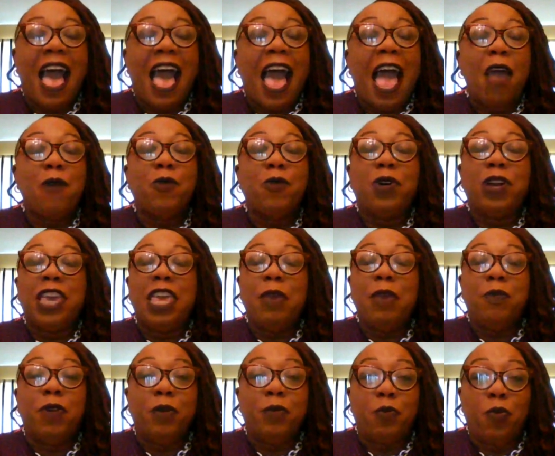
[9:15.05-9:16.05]
I will keep
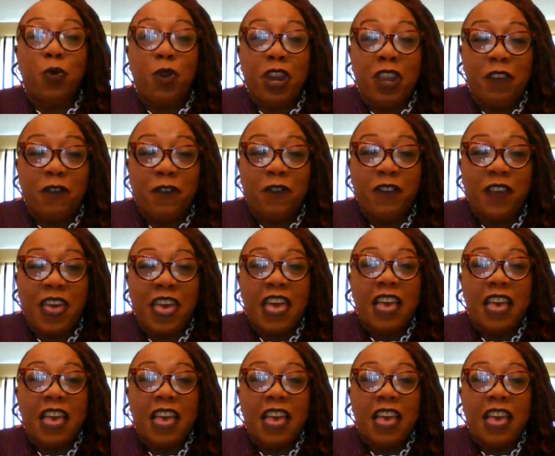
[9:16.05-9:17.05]
it brief
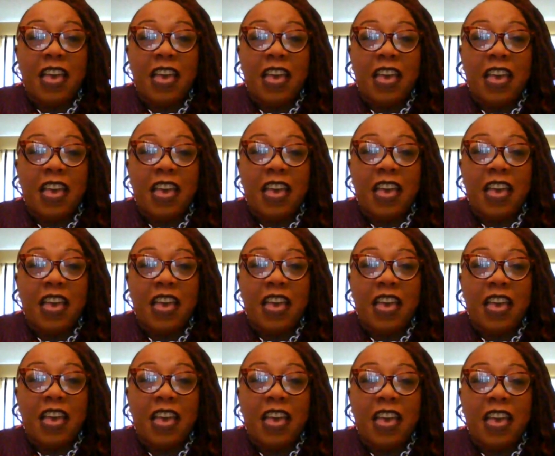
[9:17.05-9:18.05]
so that you can
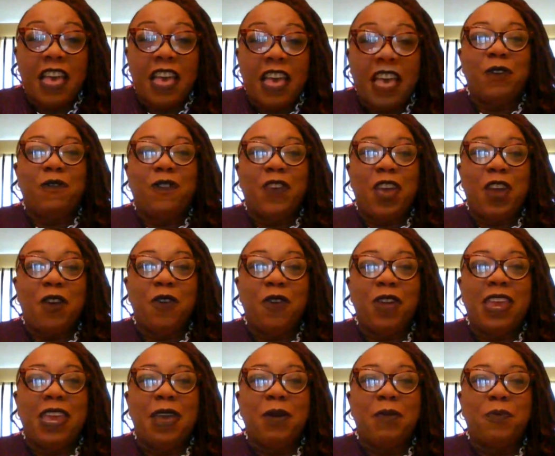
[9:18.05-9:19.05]
get to the
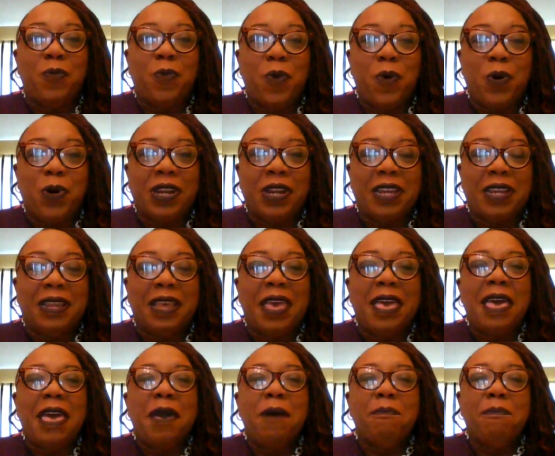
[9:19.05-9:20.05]
very important
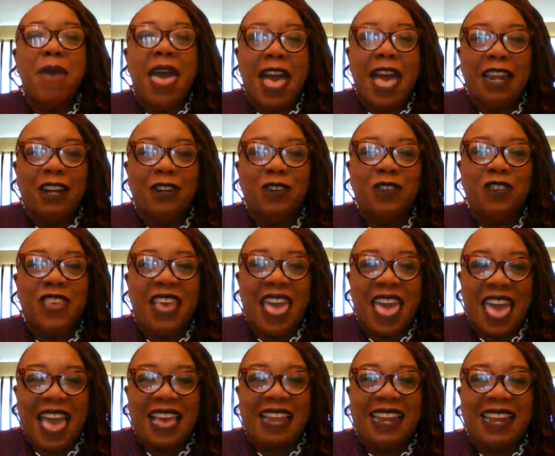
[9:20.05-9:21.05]
matters
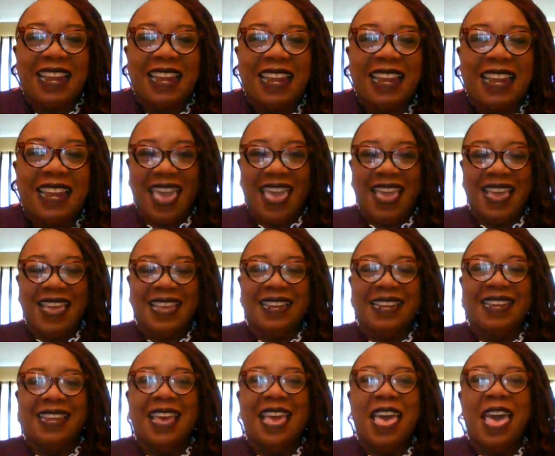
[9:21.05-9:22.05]
at hand.
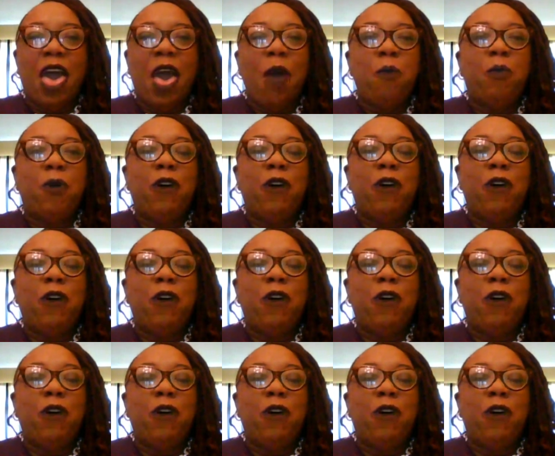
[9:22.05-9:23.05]
But for
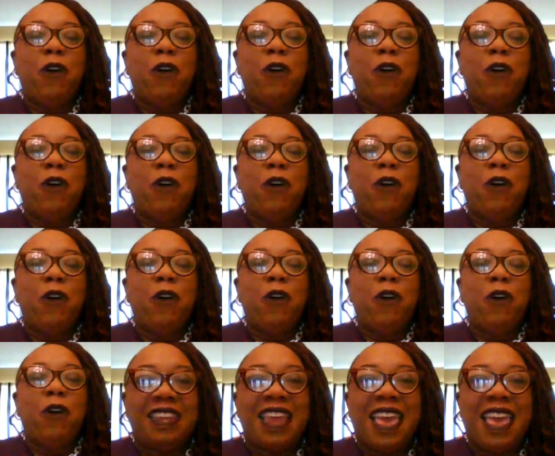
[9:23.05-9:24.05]
all of you here
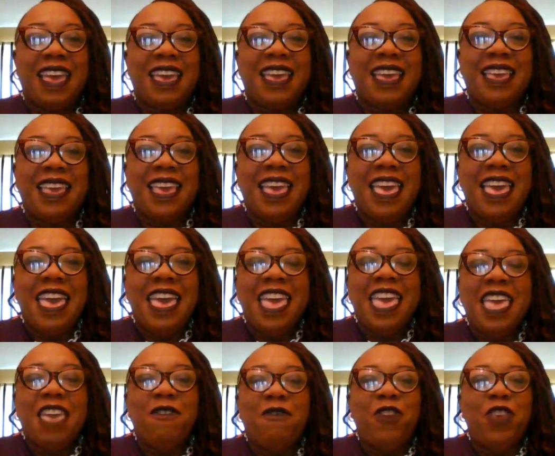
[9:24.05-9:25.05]
today,
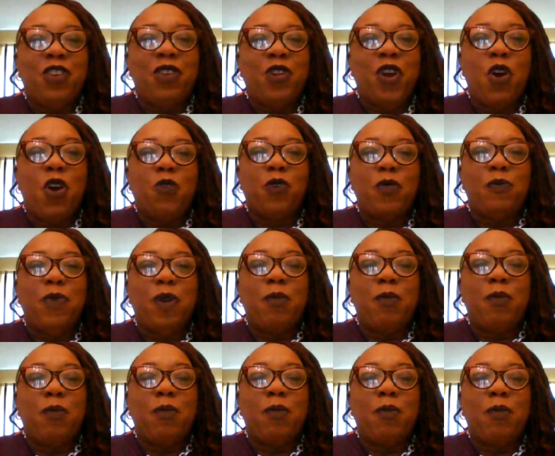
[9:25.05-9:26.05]
if you don't
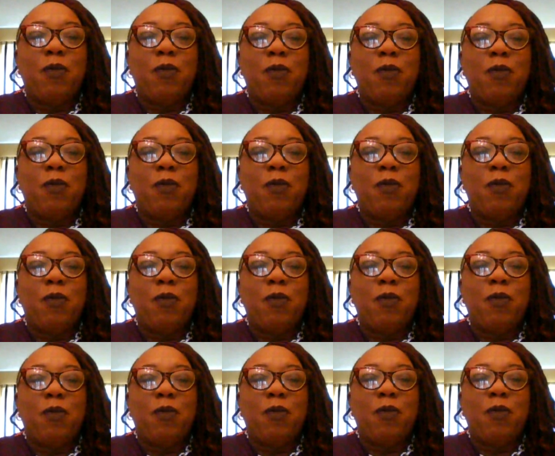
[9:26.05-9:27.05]
remember anything
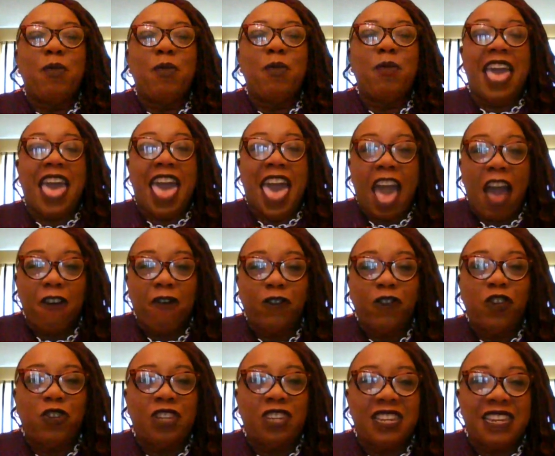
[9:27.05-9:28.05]
about me
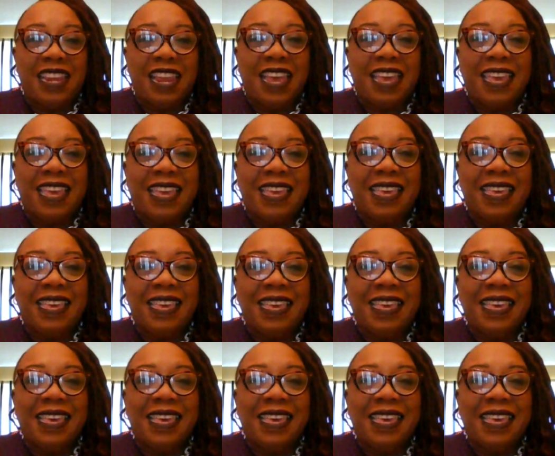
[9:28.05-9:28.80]
after today,